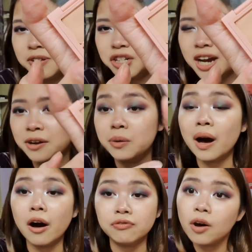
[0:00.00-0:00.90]
shadow
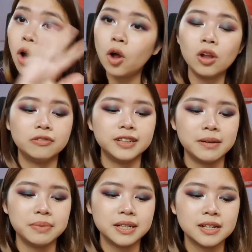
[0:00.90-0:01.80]
out of all of
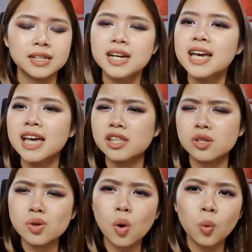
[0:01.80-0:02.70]
them, because it's
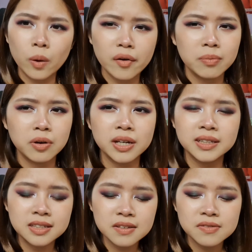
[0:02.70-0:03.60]
so wearable.
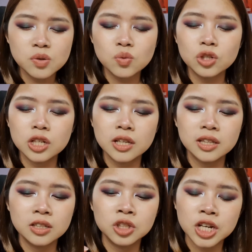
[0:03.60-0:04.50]
It gives you
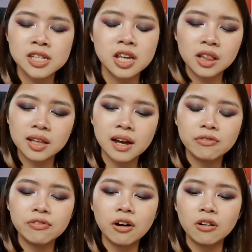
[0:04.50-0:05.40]
just
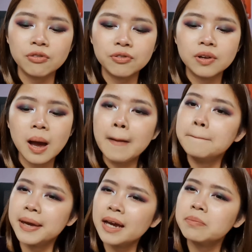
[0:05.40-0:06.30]
enough of
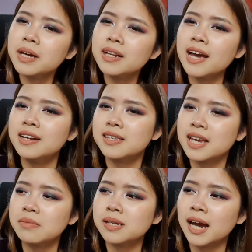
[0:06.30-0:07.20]
pigment at the
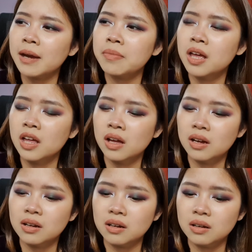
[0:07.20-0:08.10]
same time,
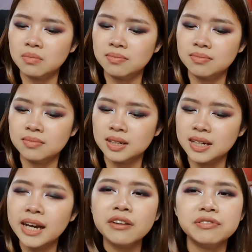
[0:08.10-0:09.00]

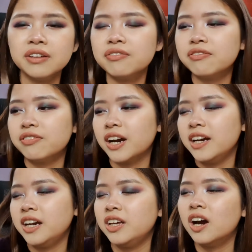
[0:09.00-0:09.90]
kind of
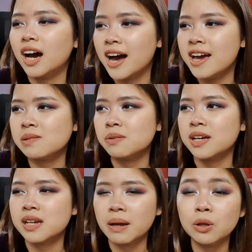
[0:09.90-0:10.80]
defining your eyes, but at the
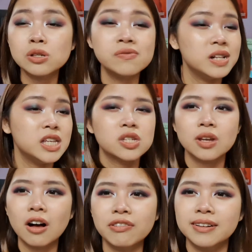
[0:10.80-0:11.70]
same time looks really
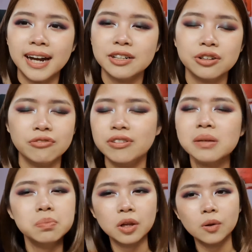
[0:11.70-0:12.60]
soft and natural, really
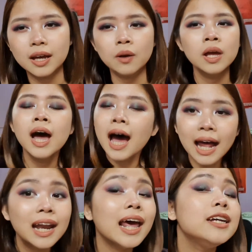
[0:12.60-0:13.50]
blown out.
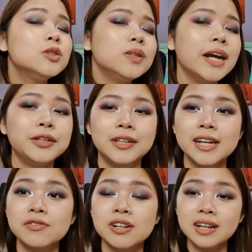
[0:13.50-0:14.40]
Unlike today
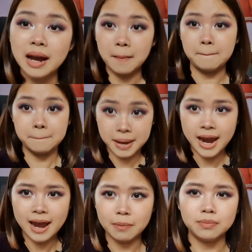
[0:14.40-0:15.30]
is really like a
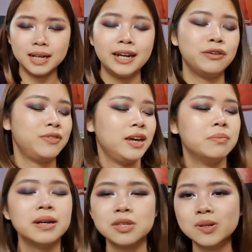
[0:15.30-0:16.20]
bam kind of thing.
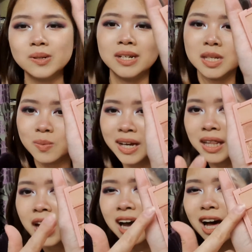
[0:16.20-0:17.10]
But to this
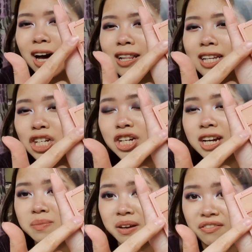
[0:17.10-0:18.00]
one, this shade
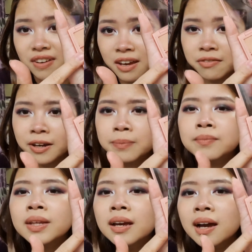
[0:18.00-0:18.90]
is my favorite.
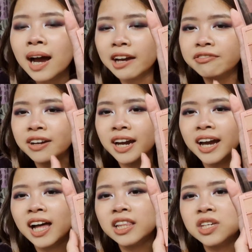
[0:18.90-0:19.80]
I
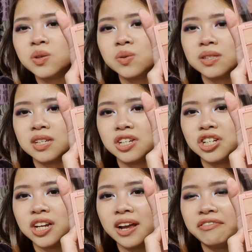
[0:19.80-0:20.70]
hardly use this
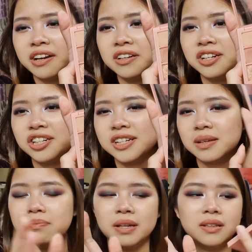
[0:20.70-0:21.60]
shade. I find that this shade is a
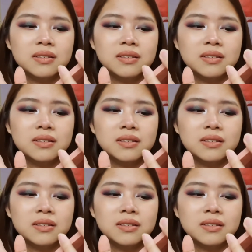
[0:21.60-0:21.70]
bit